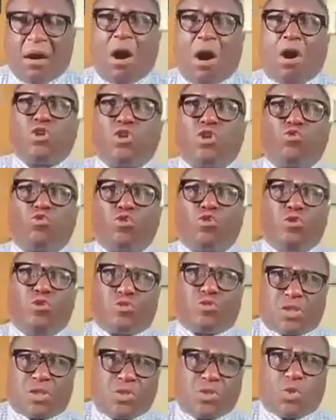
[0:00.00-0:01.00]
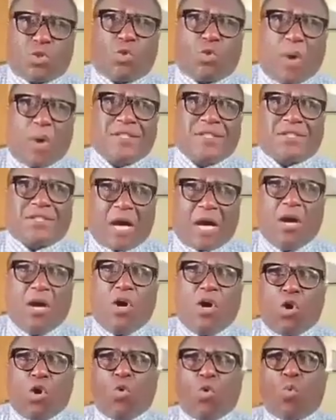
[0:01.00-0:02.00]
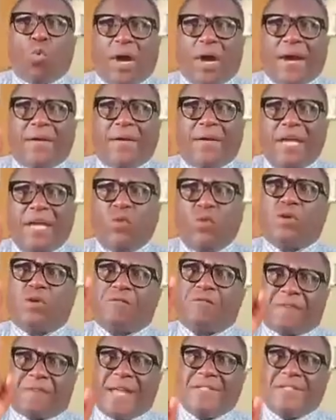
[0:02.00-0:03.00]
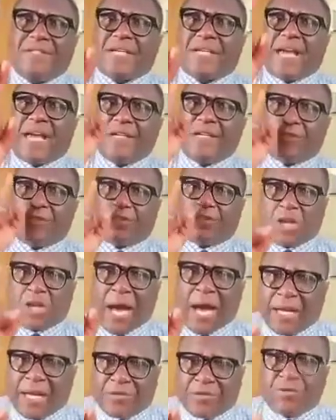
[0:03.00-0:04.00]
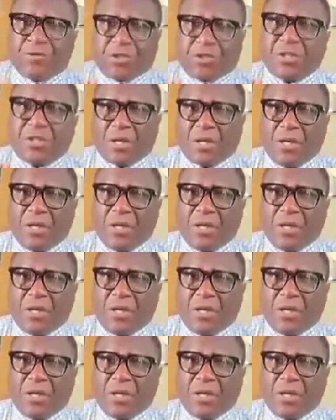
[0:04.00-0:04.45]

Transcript: en route to Luansha, where he will face a judge